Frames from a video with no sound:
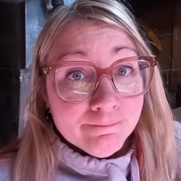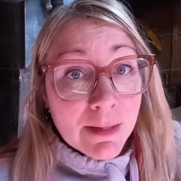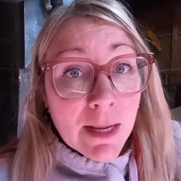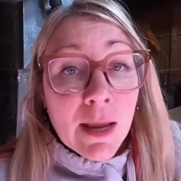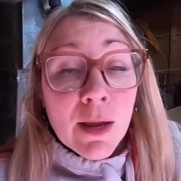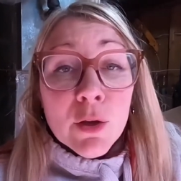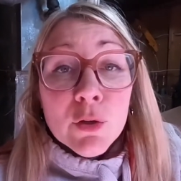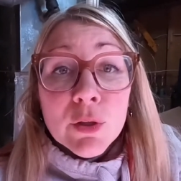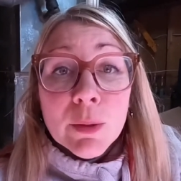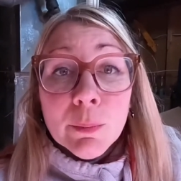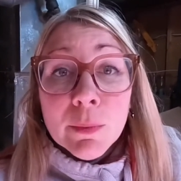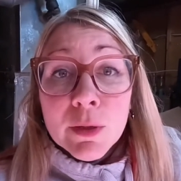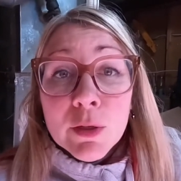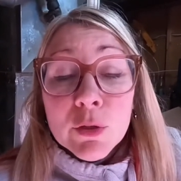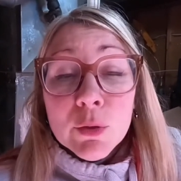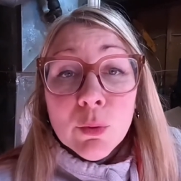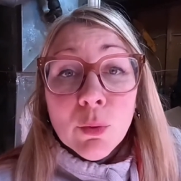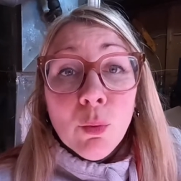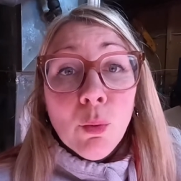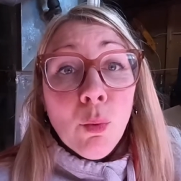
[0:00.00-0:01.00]
So I'm gonna
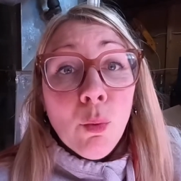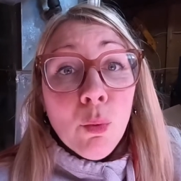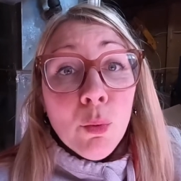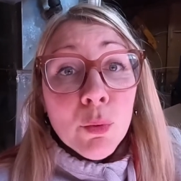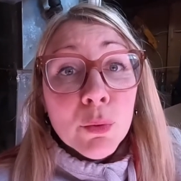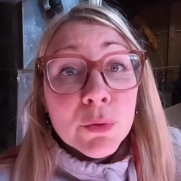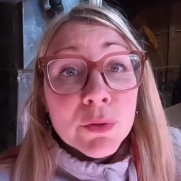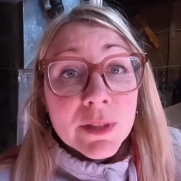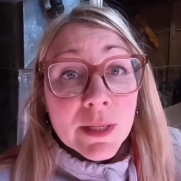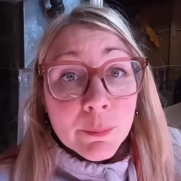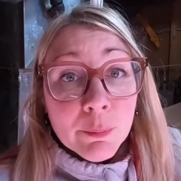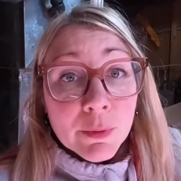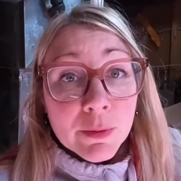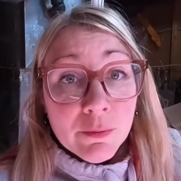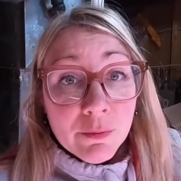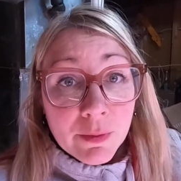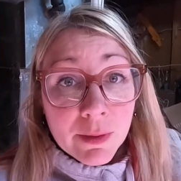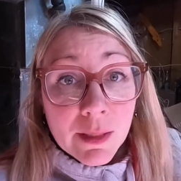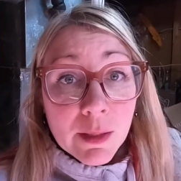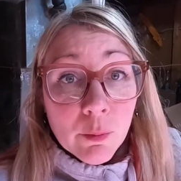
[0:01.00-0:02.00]
do a whole separate
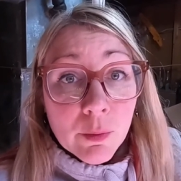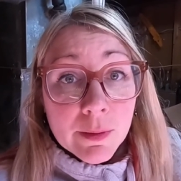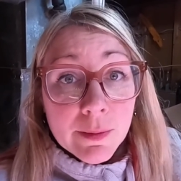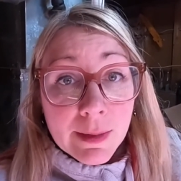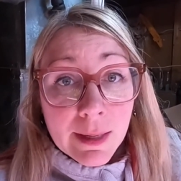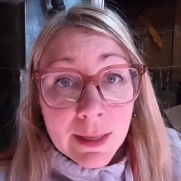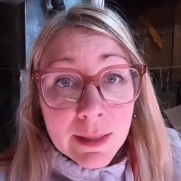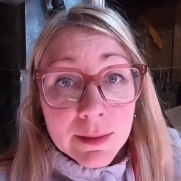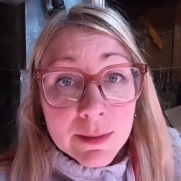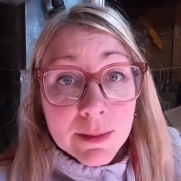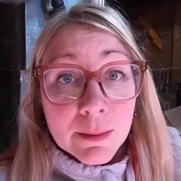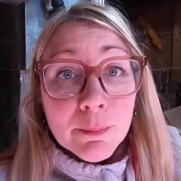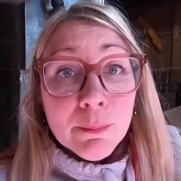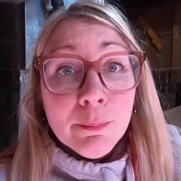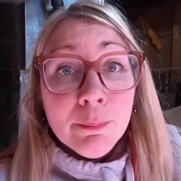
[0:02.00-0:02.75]
video on that,